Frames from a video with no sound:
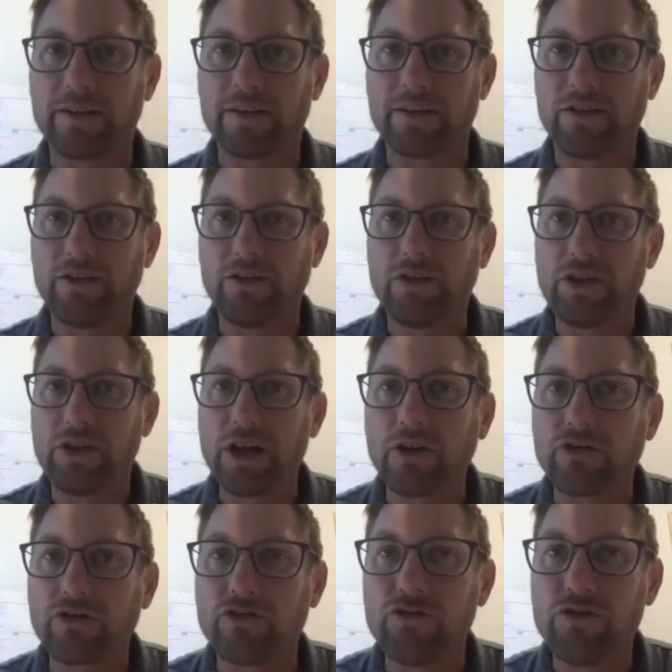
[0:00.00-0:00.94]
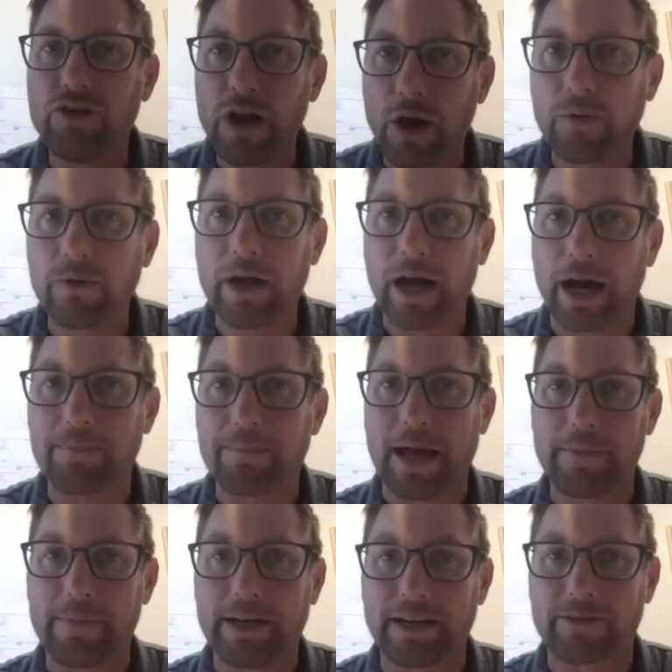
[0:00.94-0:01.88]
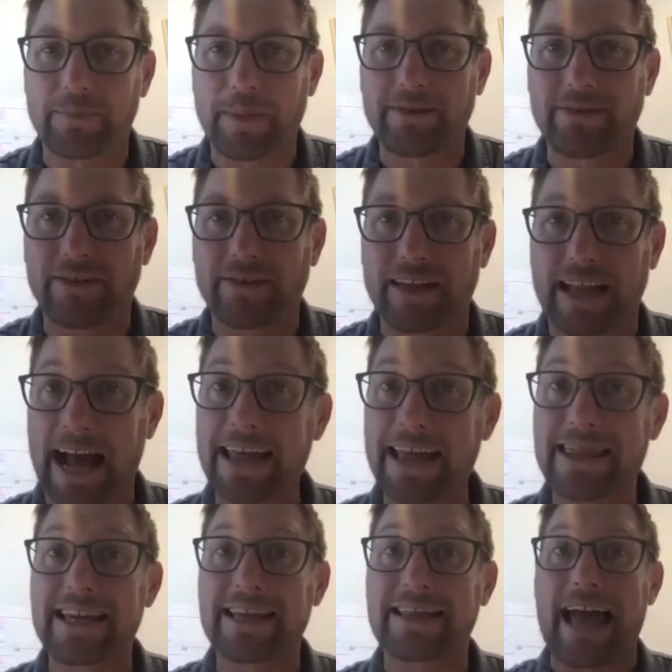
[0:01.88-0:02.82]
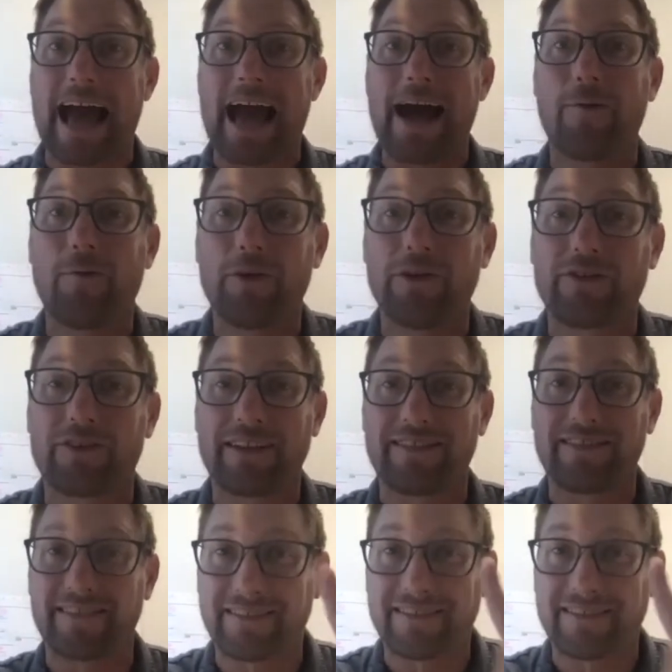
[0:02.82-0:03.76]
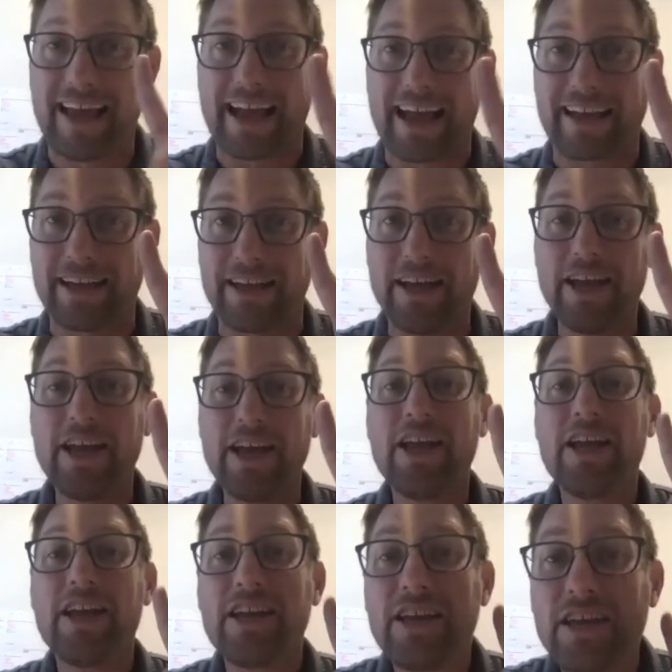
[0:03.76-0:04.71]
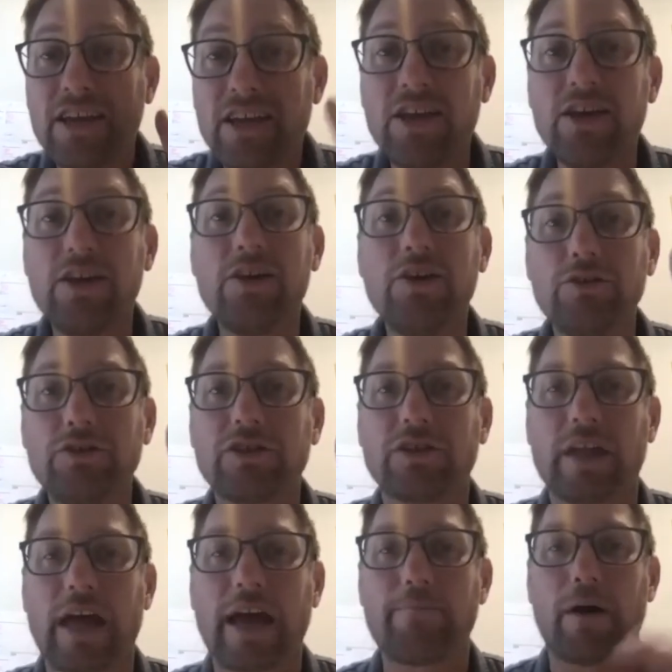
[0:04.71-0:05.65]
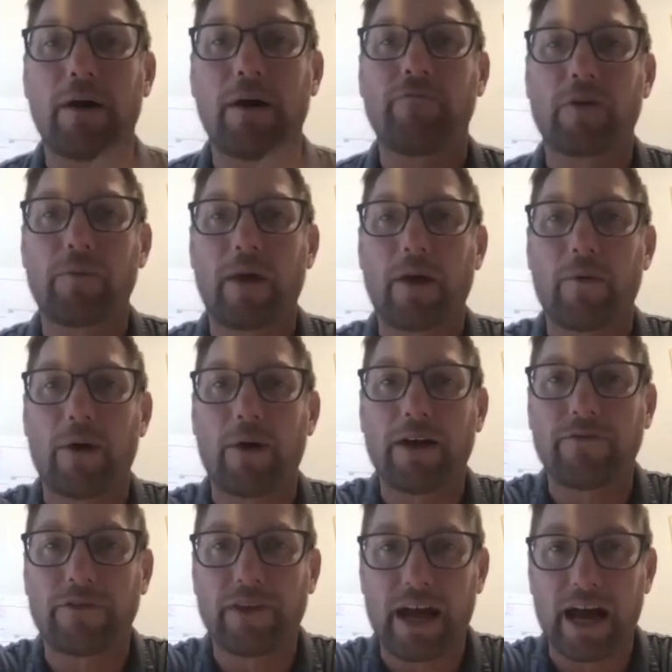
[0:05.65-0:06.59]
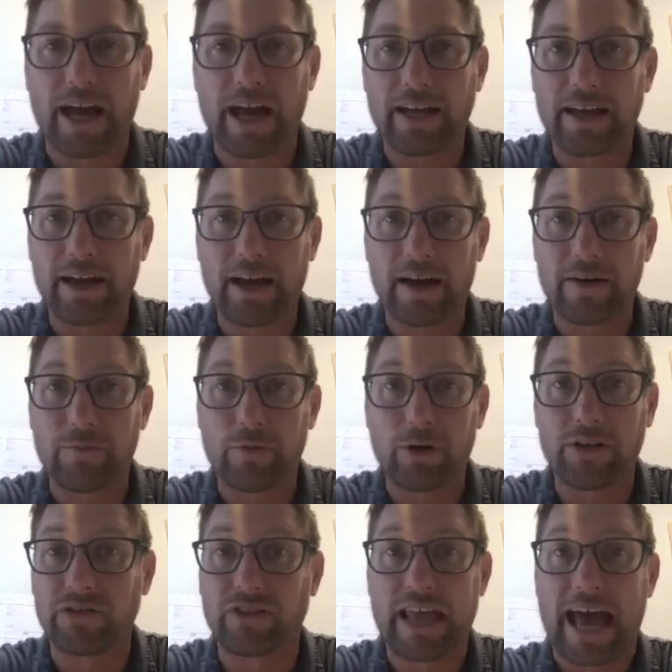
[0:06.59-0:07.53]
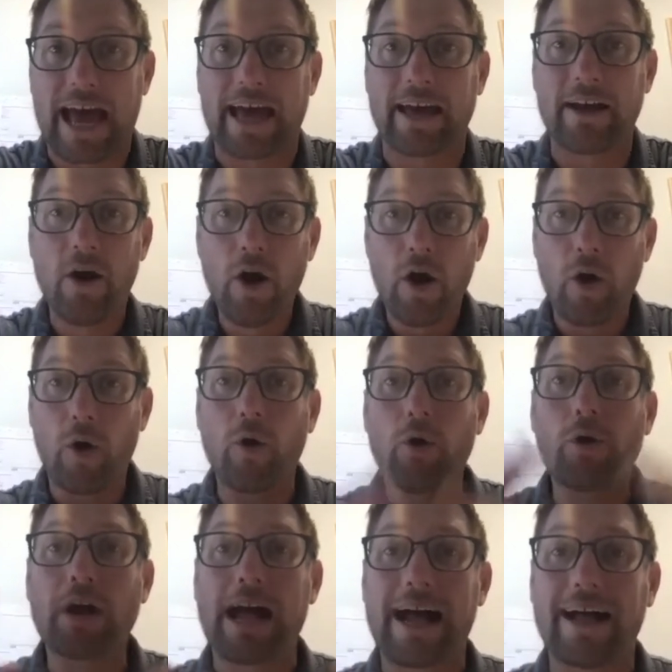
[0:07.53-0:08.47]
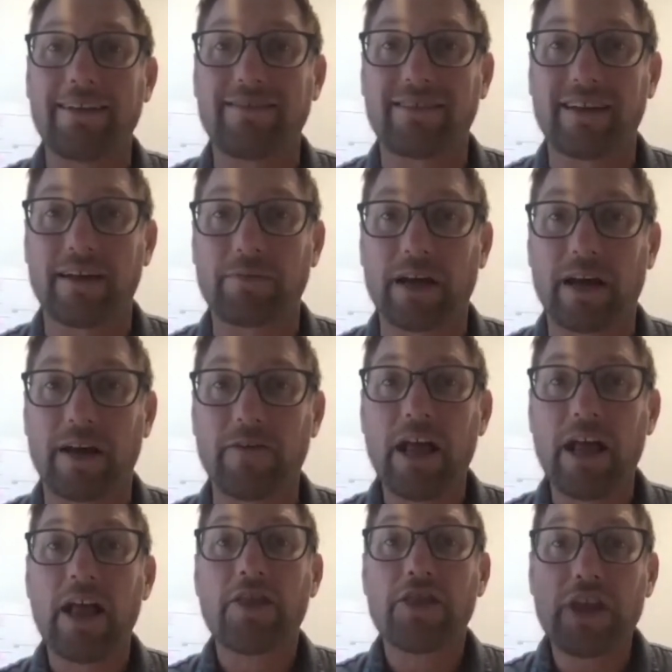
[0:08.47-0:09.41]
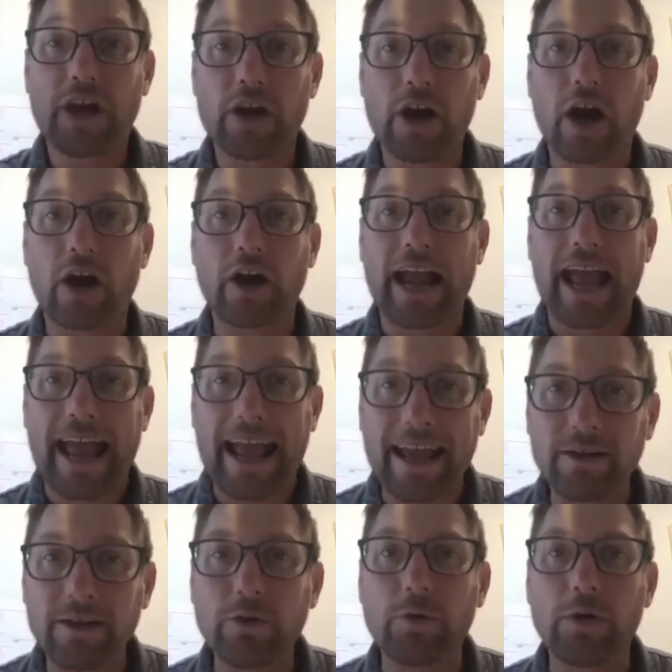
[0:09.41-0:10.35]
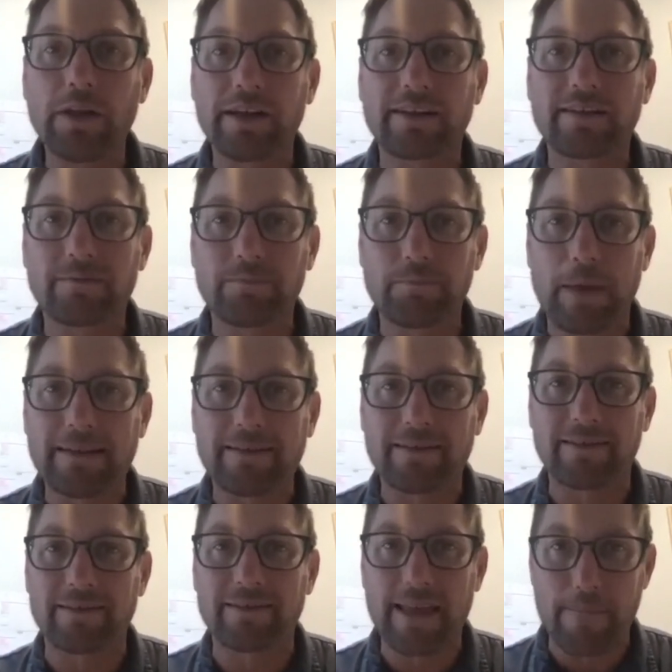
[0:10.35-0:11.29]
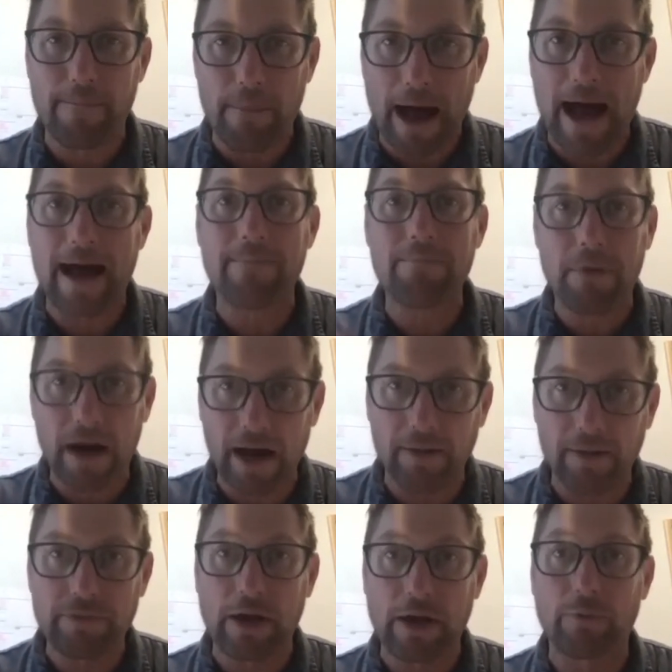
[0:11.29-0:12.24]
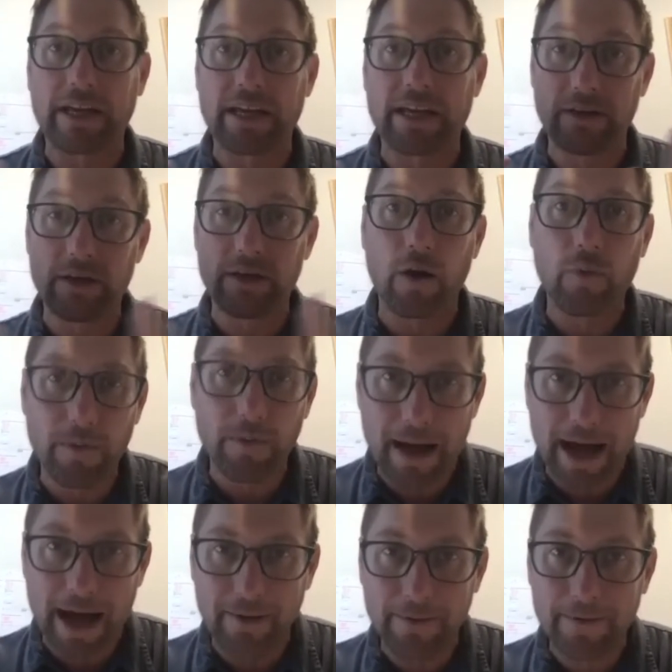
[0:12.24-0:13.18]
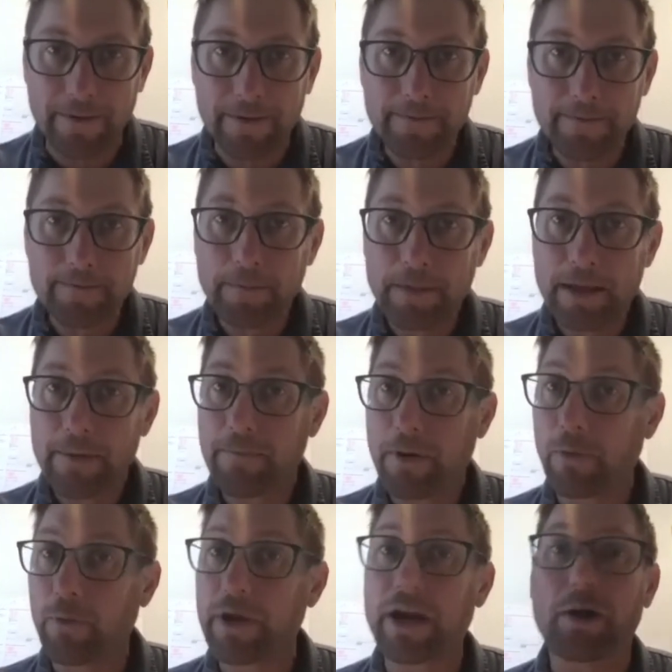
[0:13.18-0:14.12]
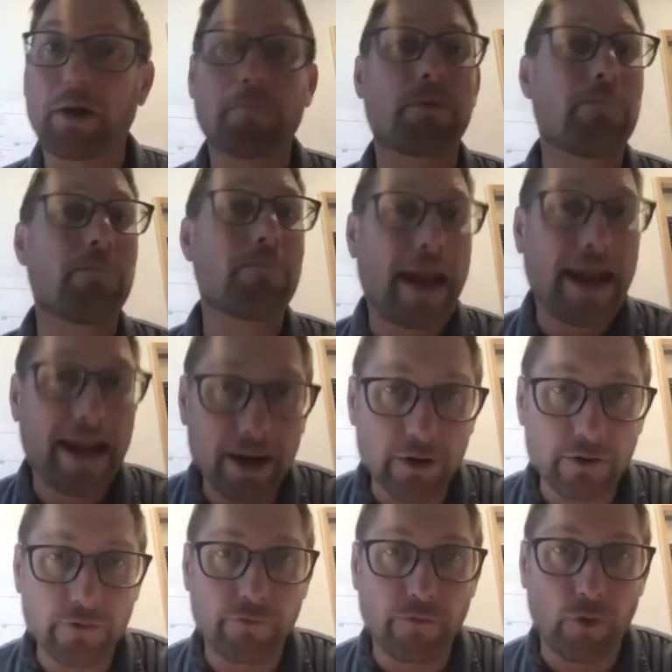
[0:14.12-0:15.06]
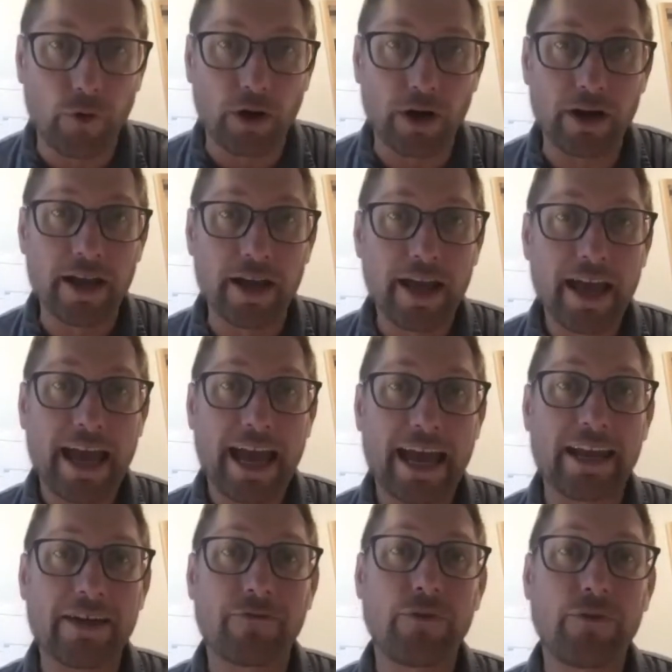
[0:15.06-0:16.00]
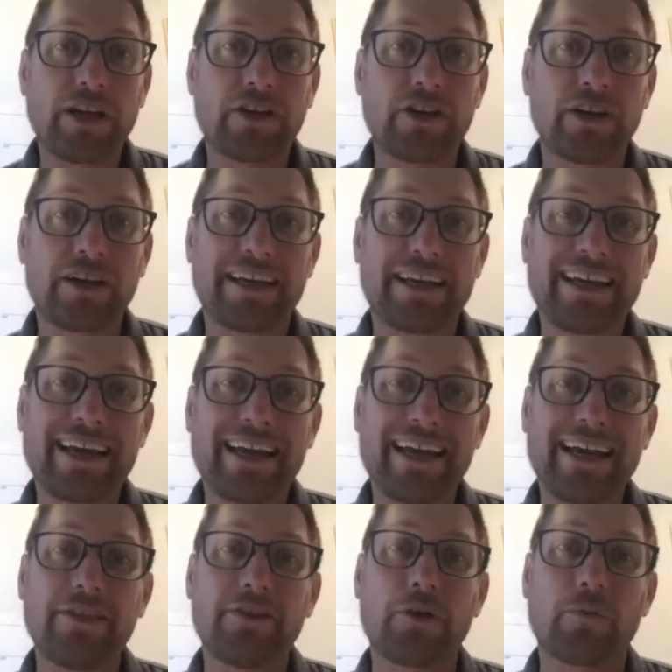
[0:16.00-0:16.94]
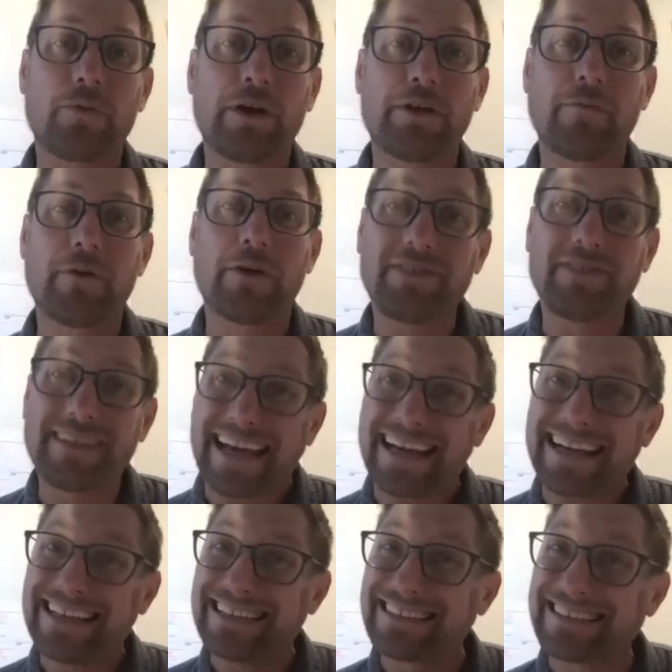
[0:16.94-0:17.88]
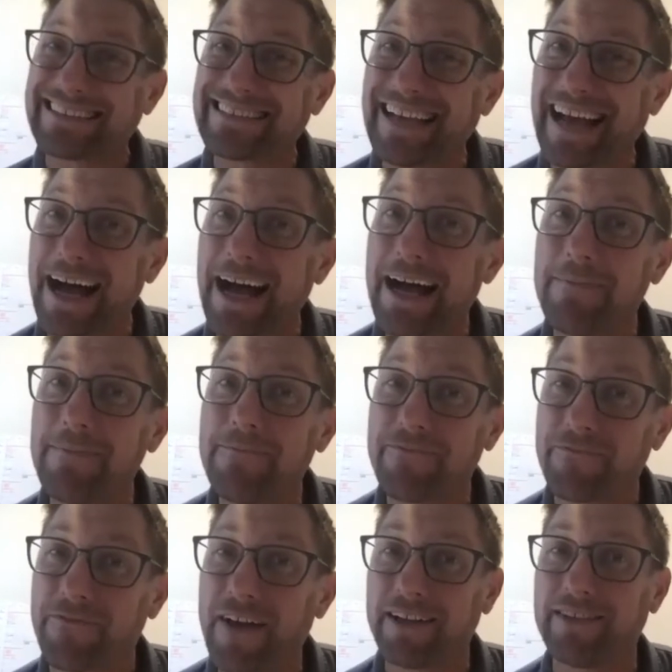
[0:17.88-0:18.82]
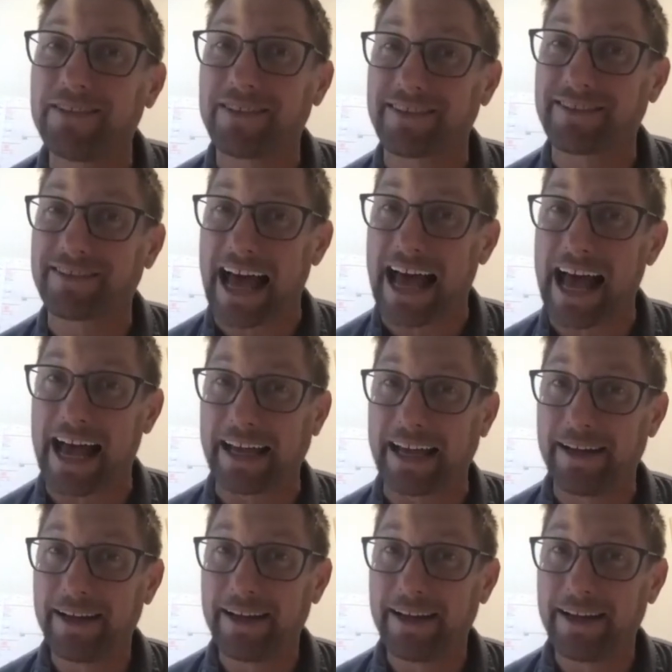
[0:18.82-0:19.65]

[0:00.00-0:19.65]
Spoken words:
There's known upcoming expenses. And I think that was the second huge light bulb for my wife and I, was that whole concept of there are annual expenses that pop up that we can know about, but we aren't prepared for it. And if we could get in the rhythm of setting some funds aside